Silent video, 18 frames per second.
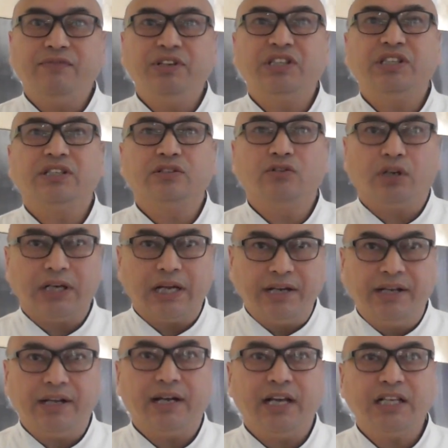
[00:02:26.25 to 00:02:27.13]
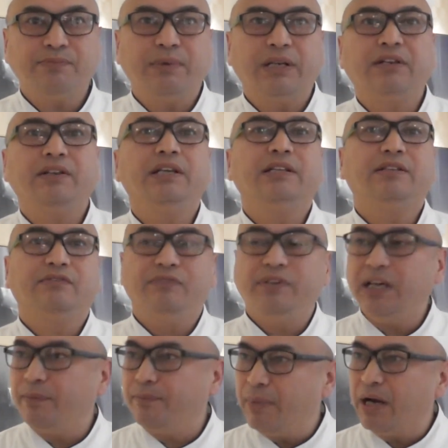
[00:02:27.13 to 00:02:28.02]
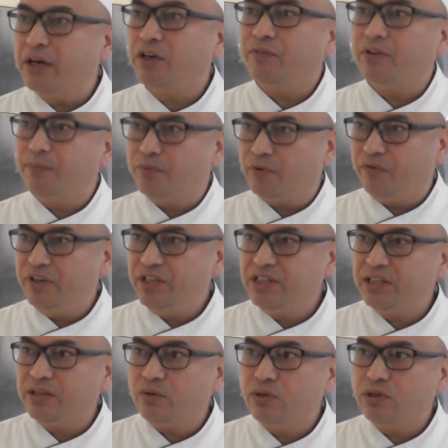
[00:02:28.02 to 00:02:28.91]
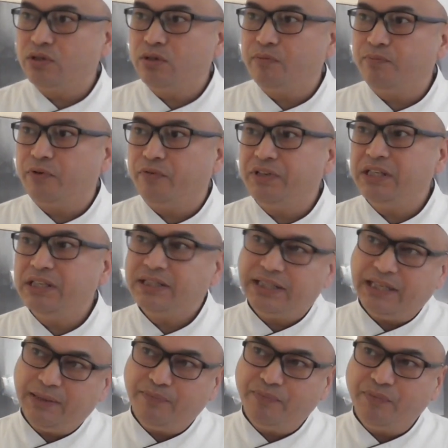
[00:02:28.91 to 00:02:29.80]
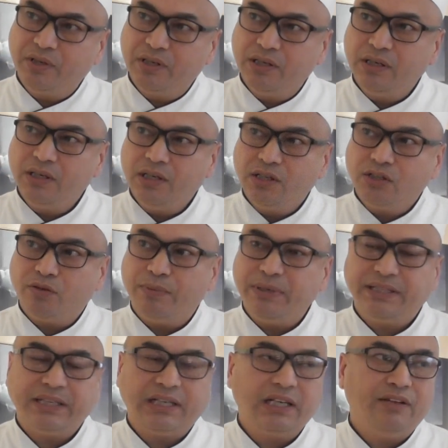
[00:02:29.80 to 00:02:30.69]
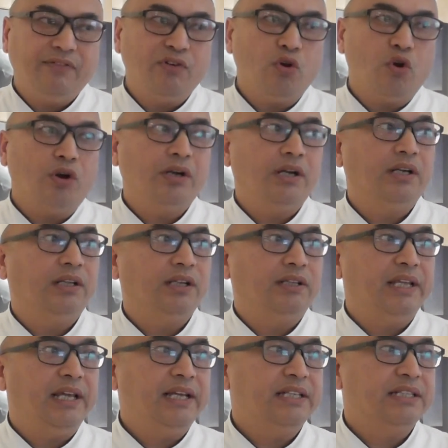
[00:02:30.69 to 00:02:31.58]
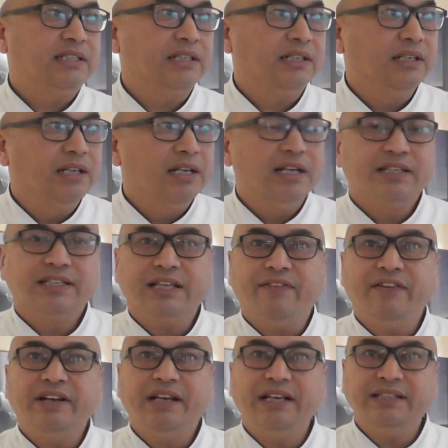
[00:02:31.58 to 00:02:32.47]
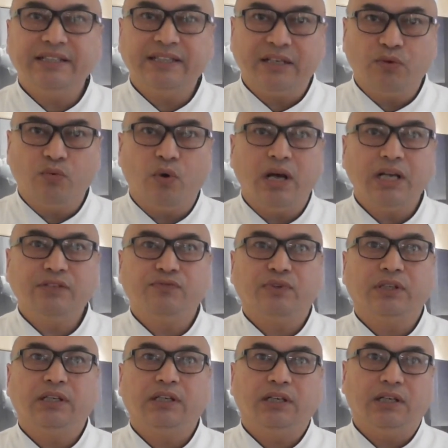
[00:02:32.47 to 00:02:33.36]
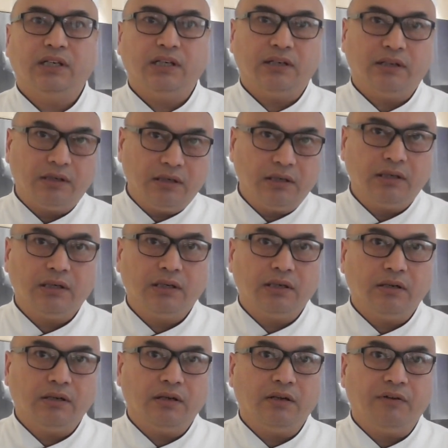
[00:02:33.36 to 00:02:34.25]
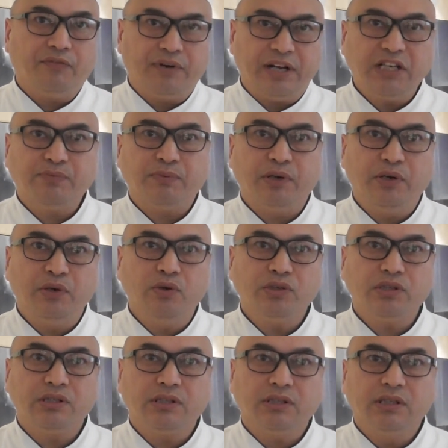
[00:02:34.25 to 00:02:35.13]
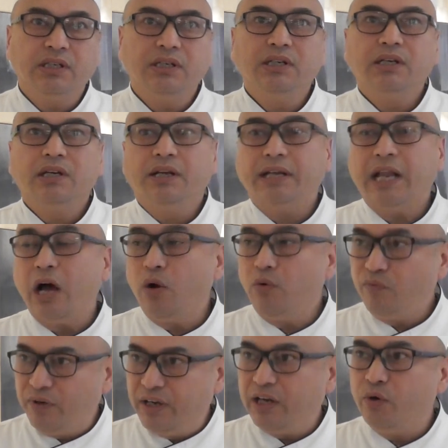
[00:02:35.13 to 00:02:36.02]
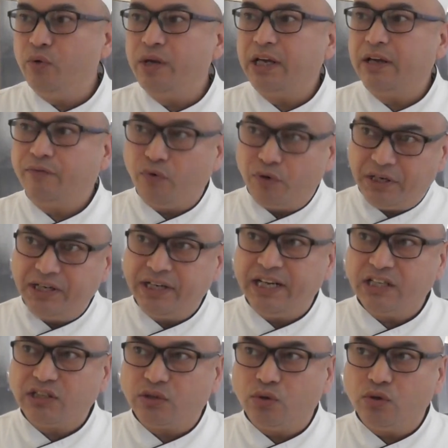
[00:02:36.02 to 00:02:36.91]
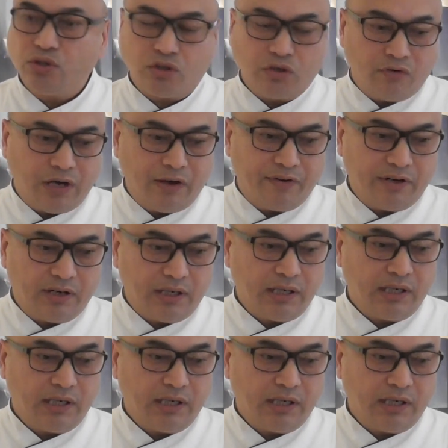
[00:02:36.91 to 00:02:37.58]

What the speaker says: which is not under us, but we are part of the provision also, provision team. So basically we order the things 7 days in advance for the fresh produce. Now we are doing a 14 days cruise, so our